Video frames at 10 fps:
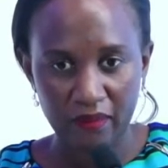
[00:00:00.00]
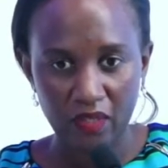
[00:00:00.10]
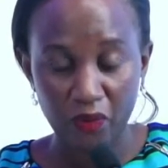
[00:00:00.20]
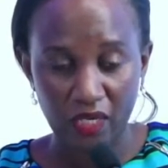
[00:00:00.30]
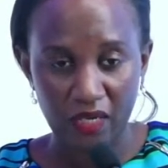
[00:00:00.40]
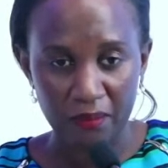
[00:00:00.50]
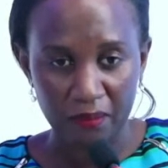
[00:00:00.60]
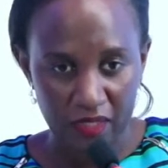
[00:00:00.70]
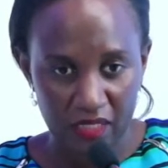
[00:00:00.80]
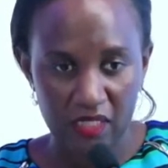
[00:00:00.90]
you can
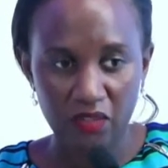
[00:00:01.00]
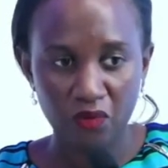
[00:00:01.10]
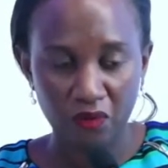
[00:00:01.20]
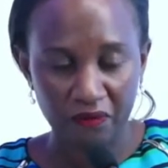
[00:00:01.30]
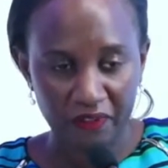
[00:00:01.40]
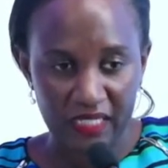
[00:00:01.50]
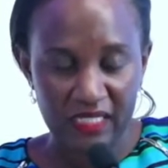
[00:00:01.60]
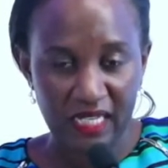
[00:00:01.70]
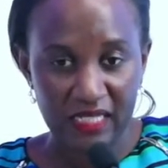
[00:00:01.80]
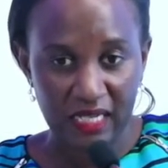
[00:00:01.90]
easily convert
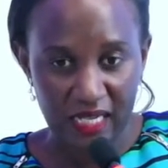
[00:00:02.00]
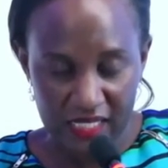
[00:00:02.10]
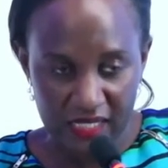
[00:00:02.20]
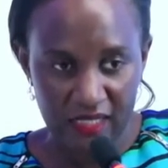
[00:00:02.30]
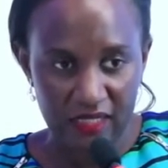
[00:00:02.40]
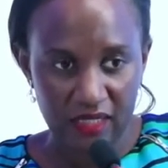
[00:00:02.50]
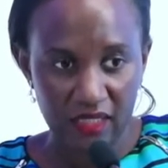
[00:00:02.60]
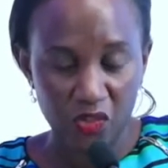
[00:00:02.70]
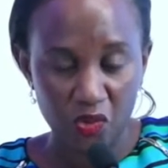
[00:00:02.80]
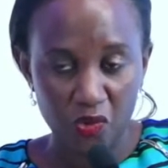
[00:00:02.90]
that asset
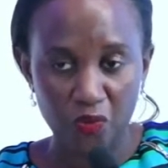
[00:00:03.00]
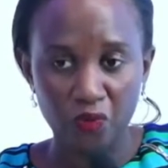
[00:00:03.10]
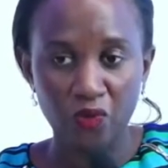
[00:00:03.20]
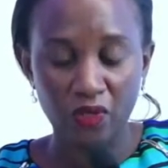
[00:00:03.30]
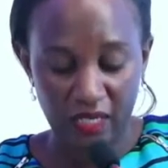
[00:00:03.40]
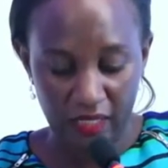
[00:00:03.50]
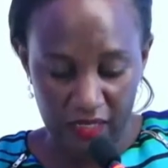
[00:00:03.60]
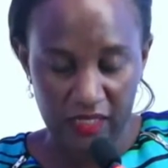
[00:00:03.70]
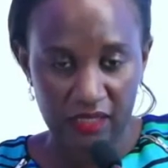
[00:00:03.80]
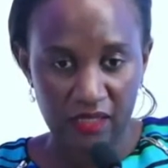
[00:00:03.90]
into
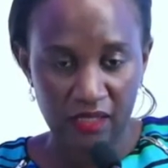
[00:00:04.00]
cash.